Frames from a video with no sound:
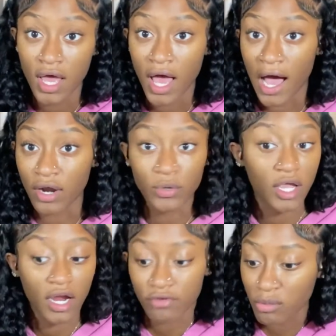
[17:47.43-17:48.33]
I don't
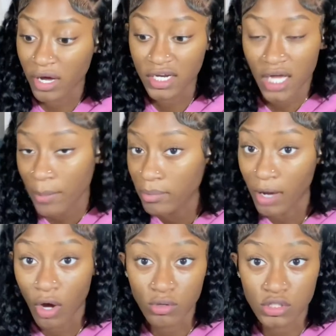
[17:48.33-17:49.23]
care if nobody copied my
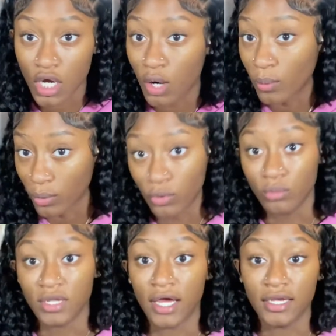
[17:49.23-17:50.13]
whole entire
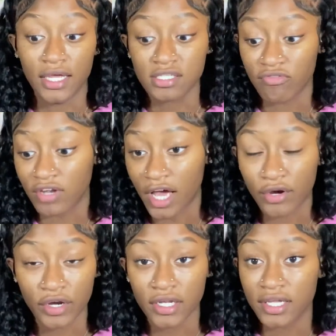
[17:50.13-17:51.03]
room. Like, it's
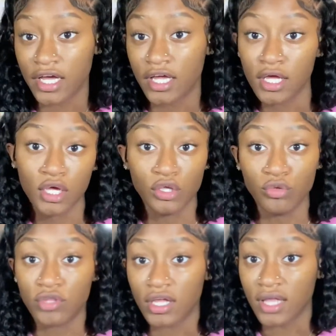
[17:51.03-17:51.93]
flattering that you
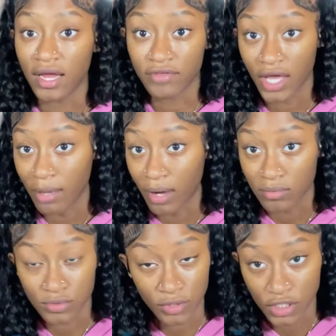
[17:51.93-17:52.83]
think that everything I bought
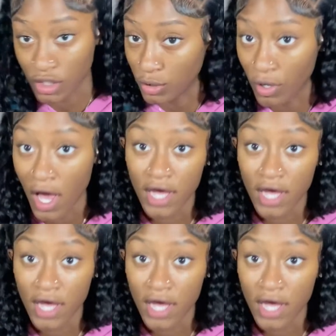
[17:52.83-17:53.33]
was really cute.